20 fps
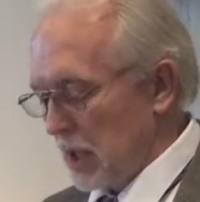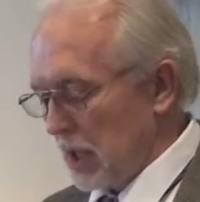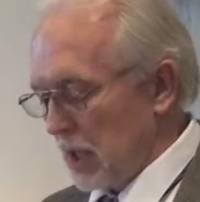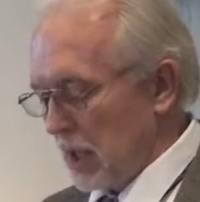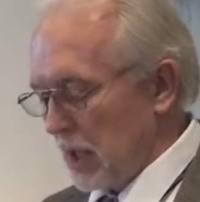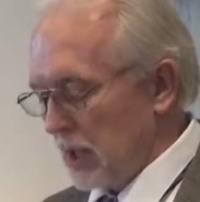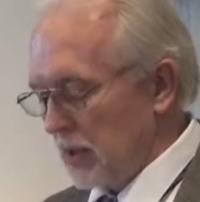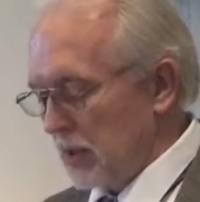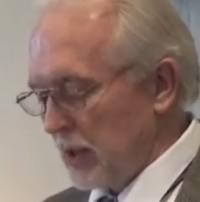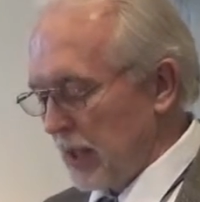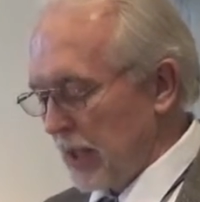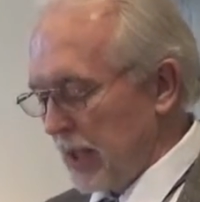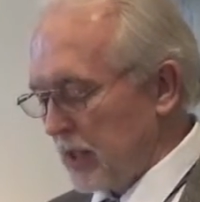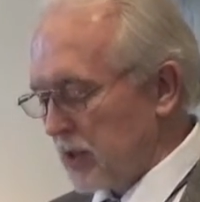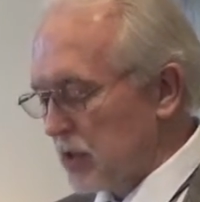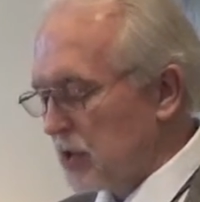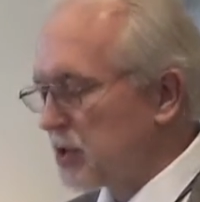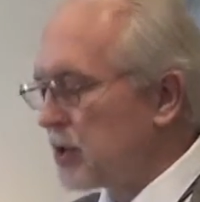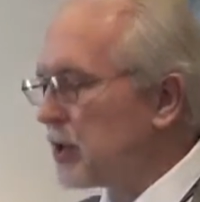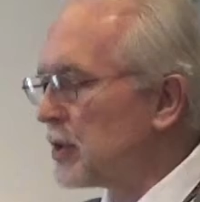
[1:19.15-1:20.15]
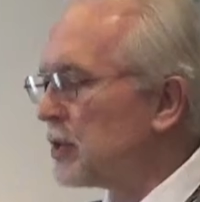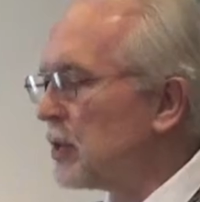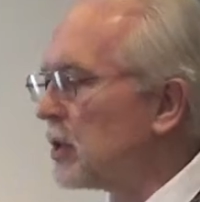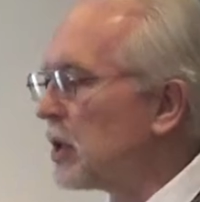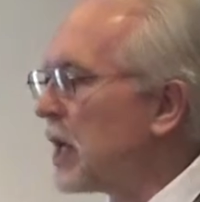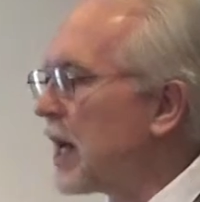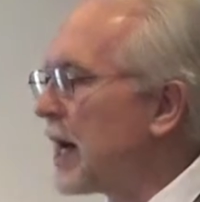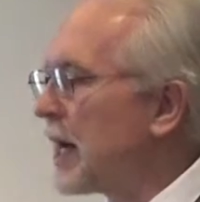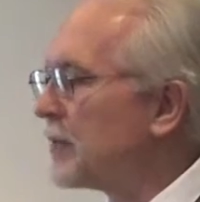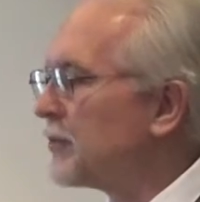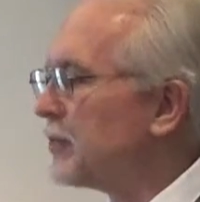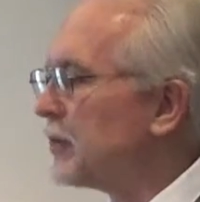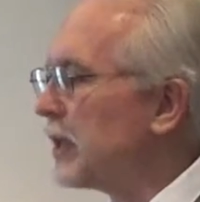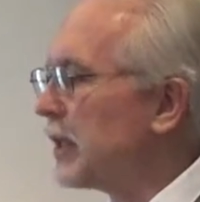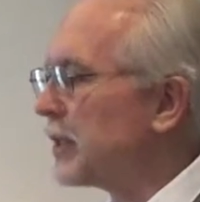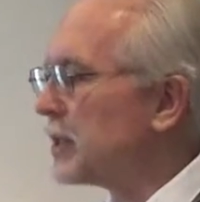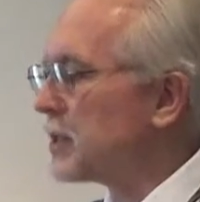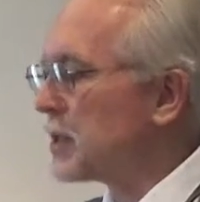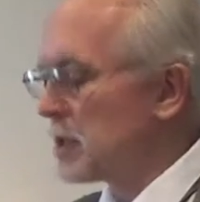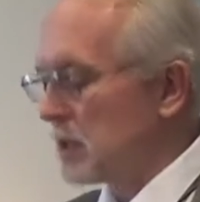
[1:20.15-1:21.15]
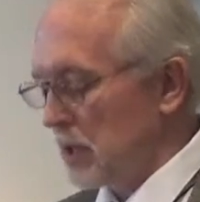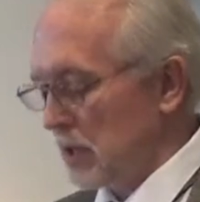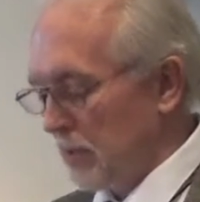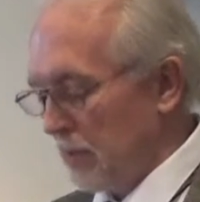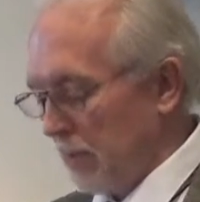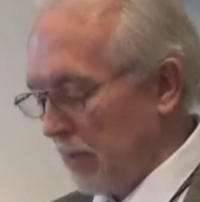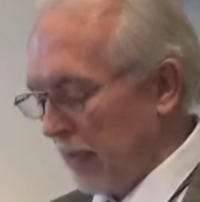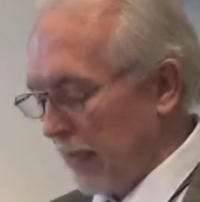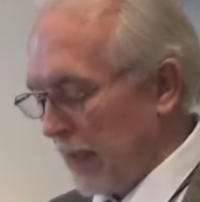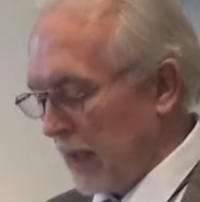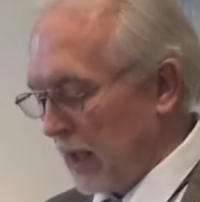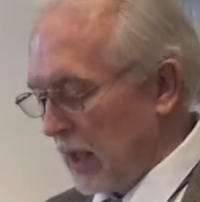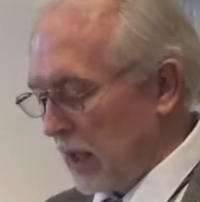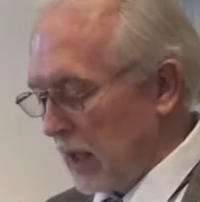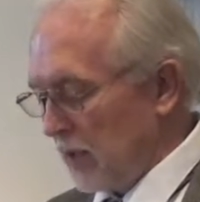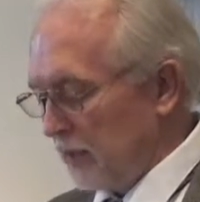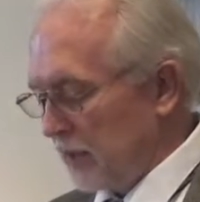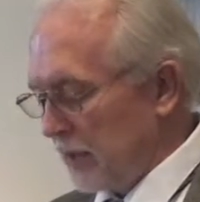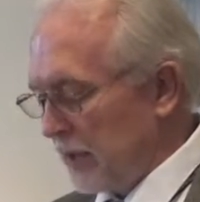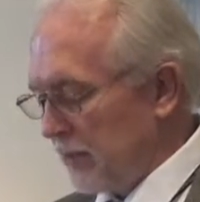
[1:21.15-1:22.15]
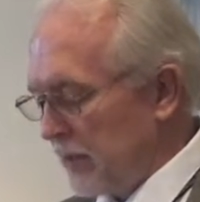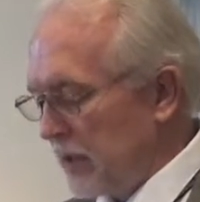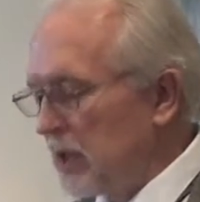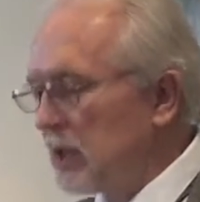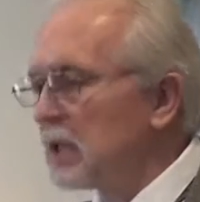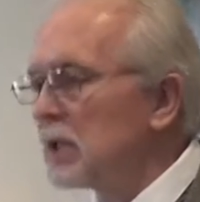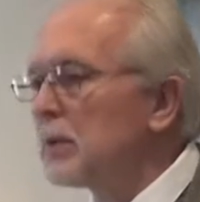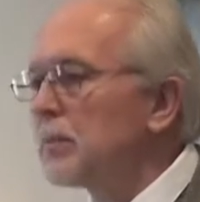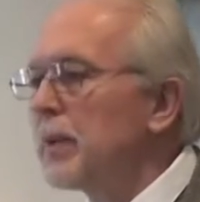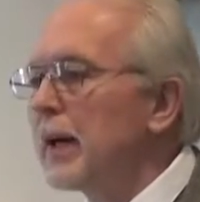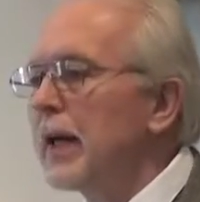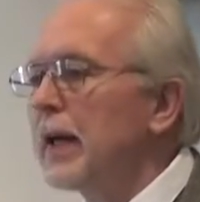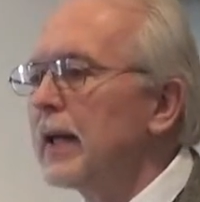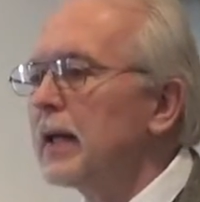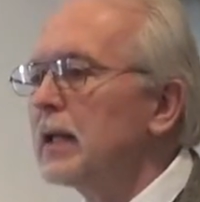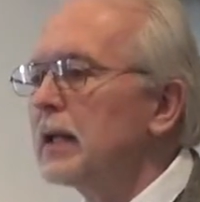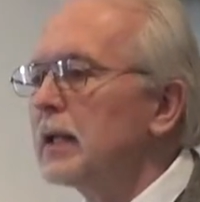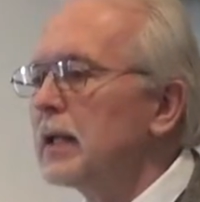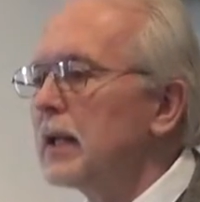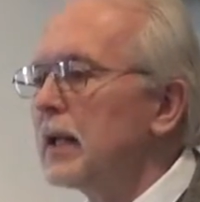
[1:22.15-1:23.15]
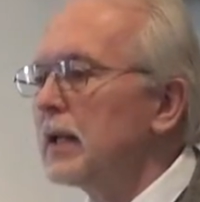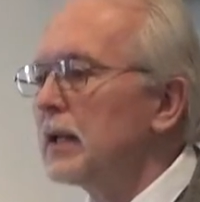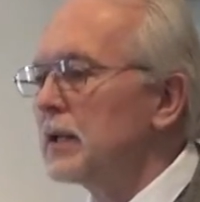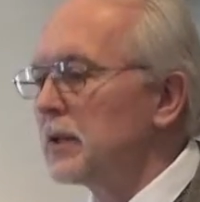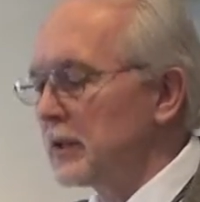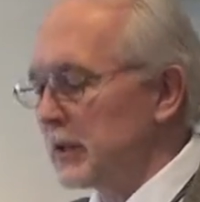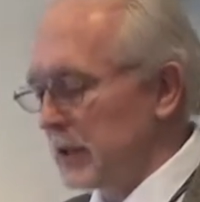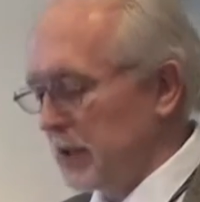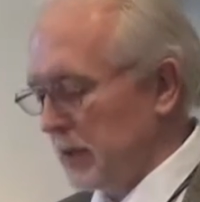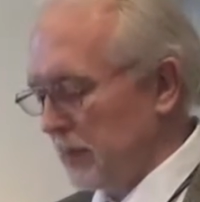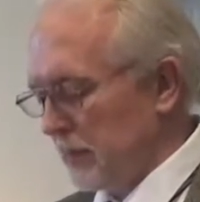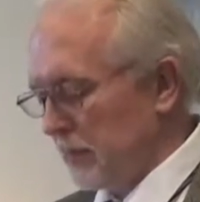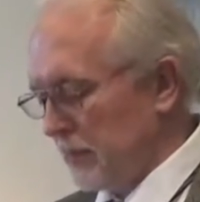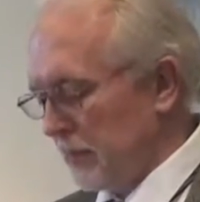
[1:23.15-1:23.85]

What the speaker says: and the external conflicts of living in a pagan, ignorant,